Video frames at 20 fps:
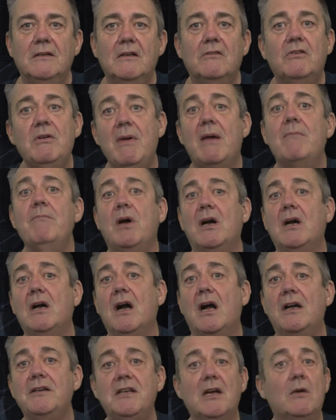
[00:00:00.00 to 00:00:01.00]
Remember,
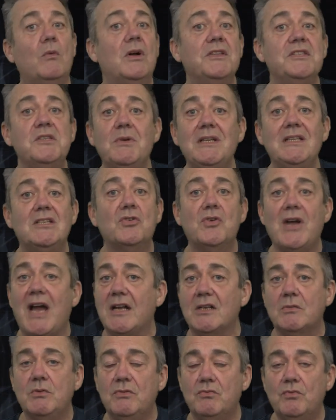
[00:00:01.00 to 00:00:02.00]
I don't want to
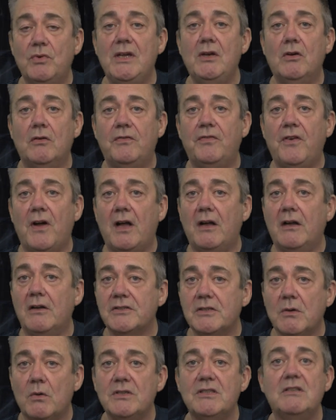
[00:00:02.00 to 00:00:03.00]
interact with real
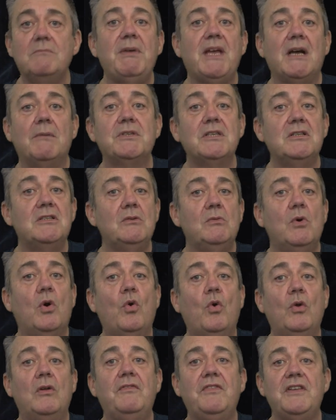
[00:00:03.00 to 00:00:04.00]
files. I want to be able to do
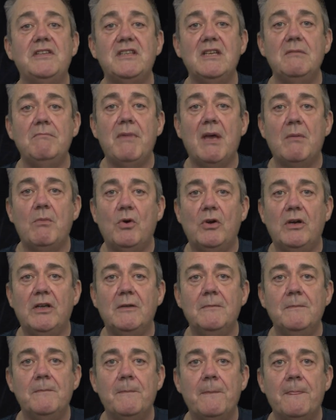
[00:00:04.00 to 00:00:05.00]
all of this in
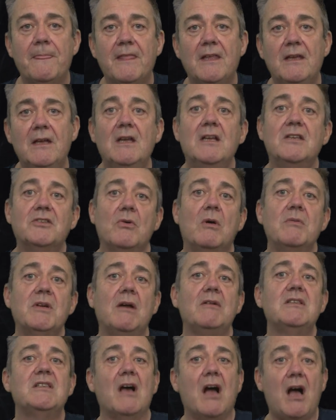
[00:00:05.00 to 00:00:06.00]
memory. So I'm
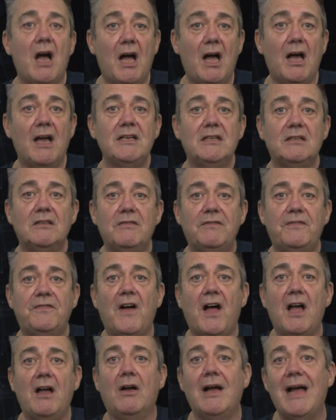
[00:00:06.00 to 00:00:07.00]
going to hide the
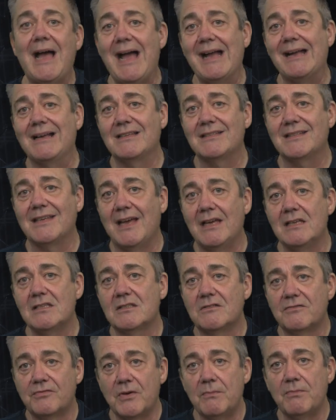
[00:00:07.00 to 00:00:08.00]
file
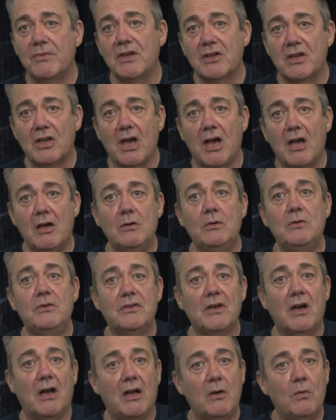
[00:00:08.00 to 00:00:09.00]
access from the code
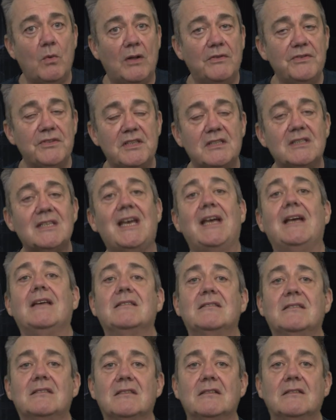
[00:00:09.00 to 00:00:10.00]
that I want to
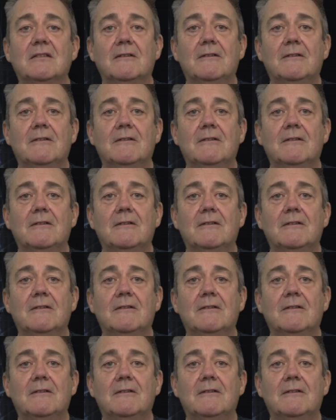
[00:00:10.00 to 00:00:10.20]
test.